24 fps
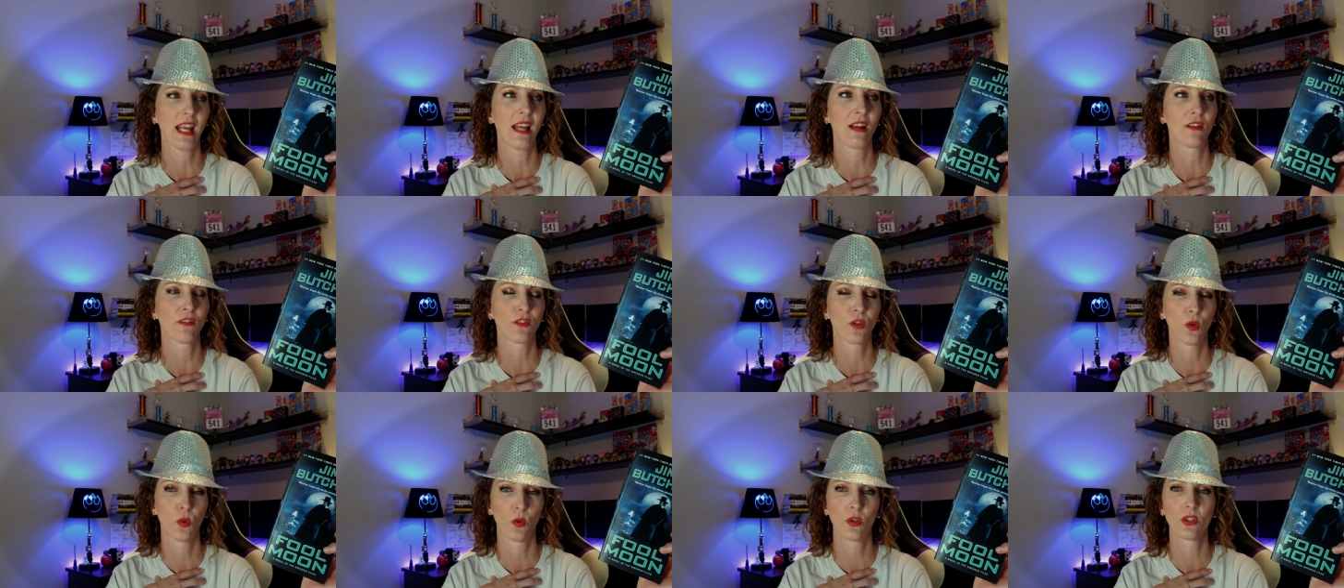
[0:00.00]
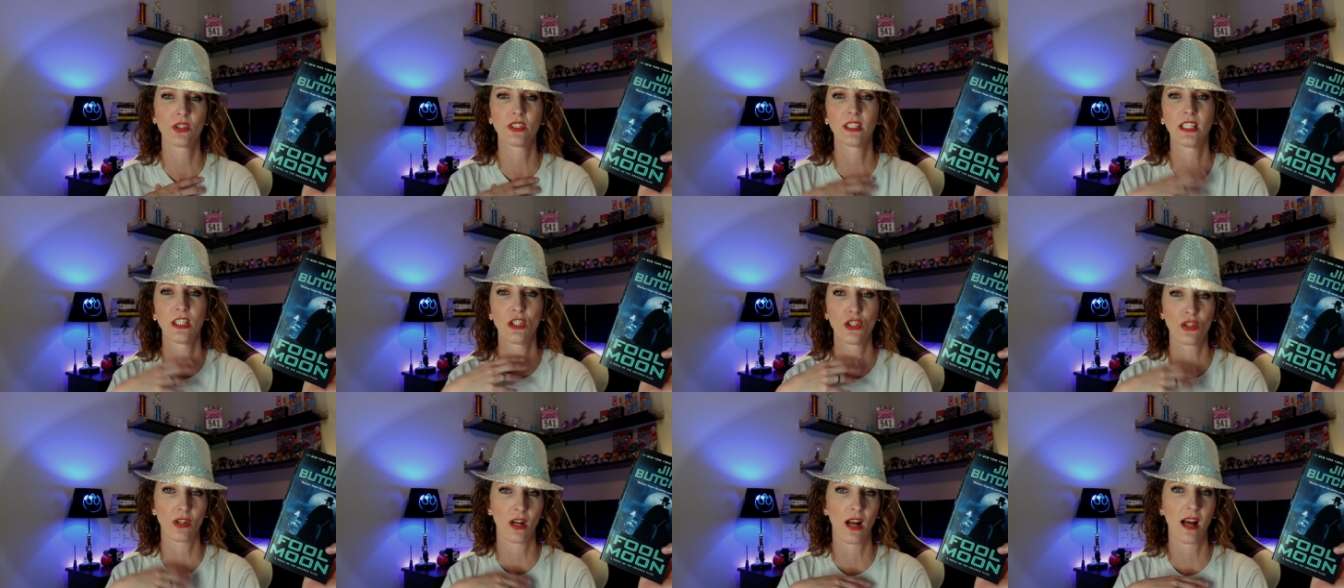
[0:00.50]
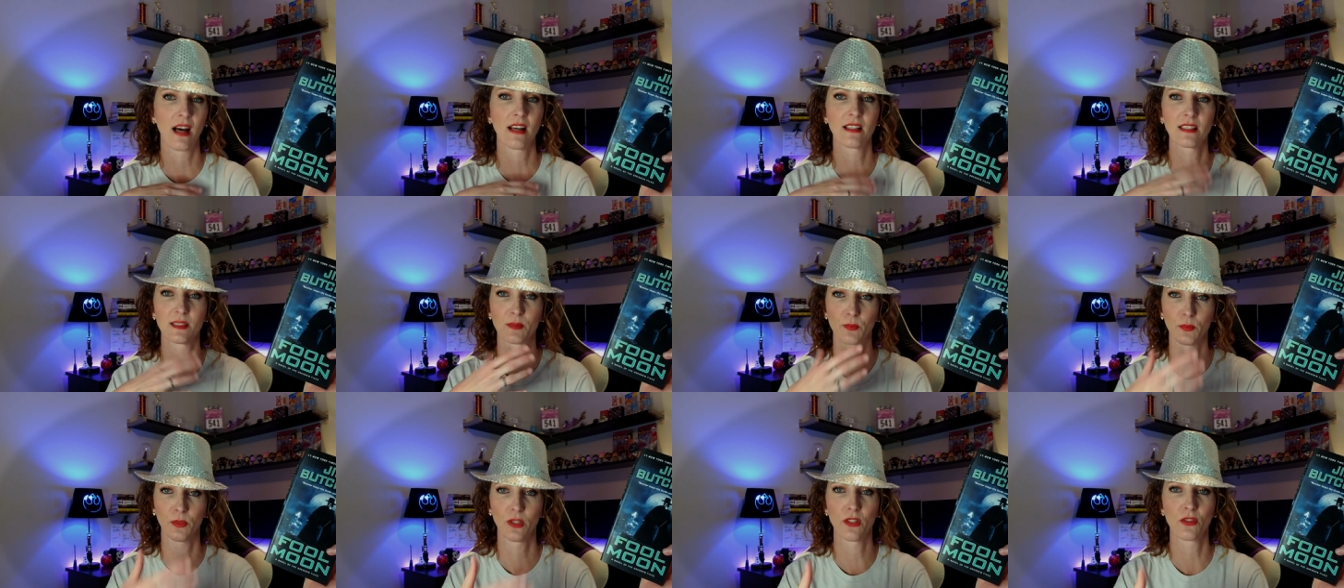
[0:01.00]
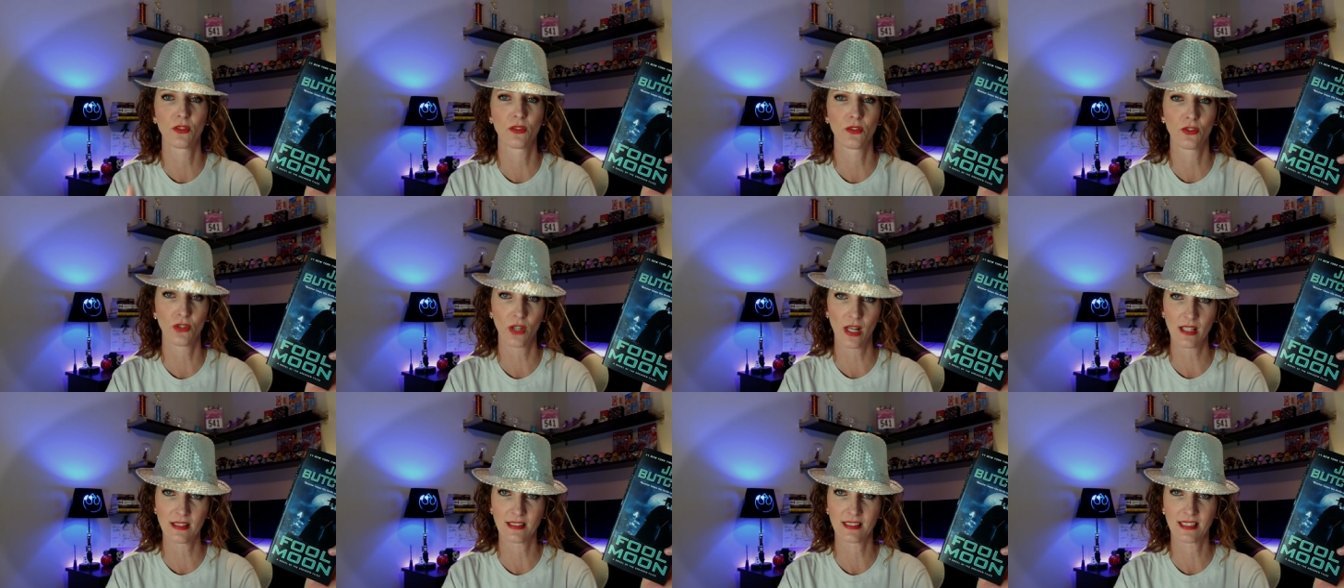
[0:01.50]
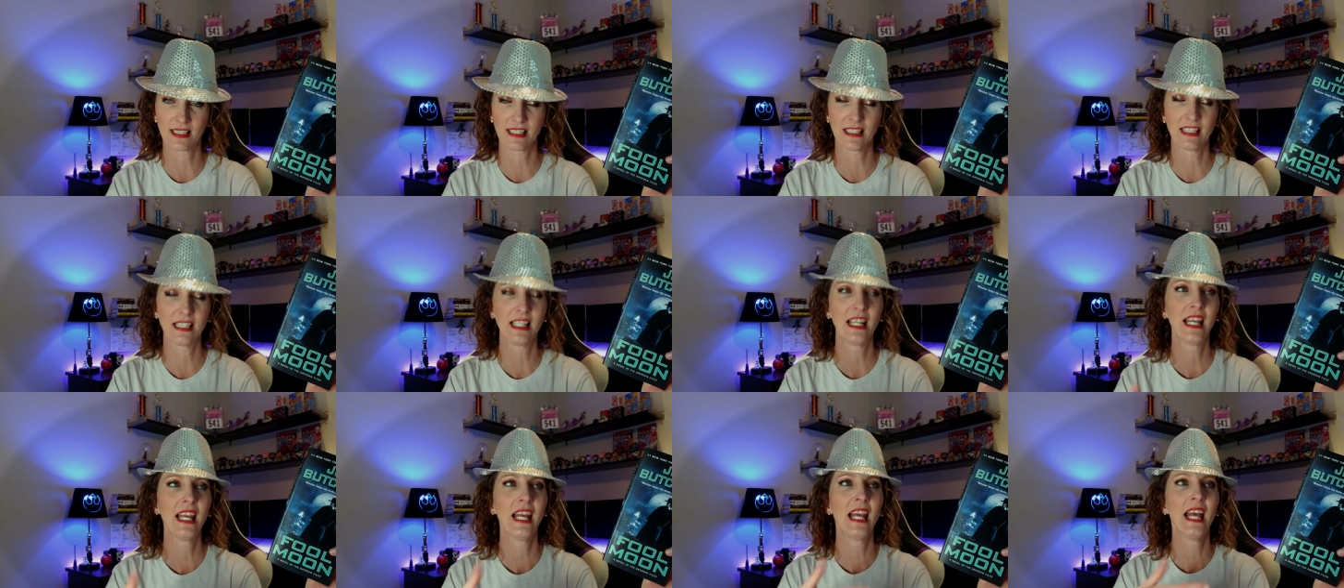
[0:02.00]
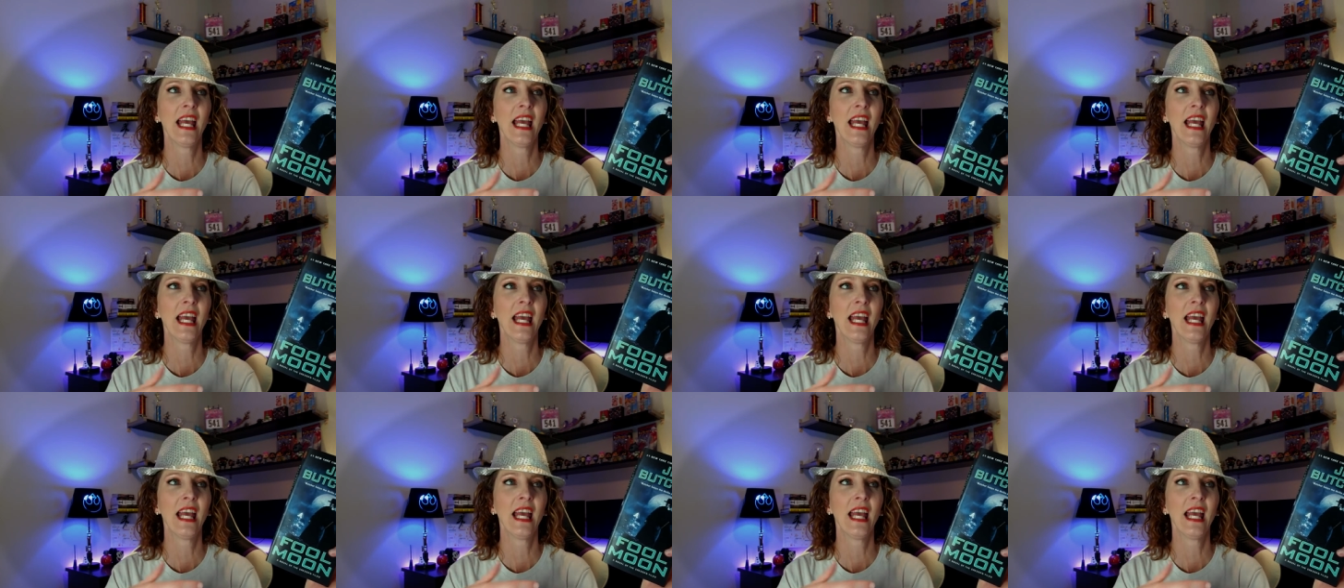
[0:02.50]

And of course he tries with Dresden.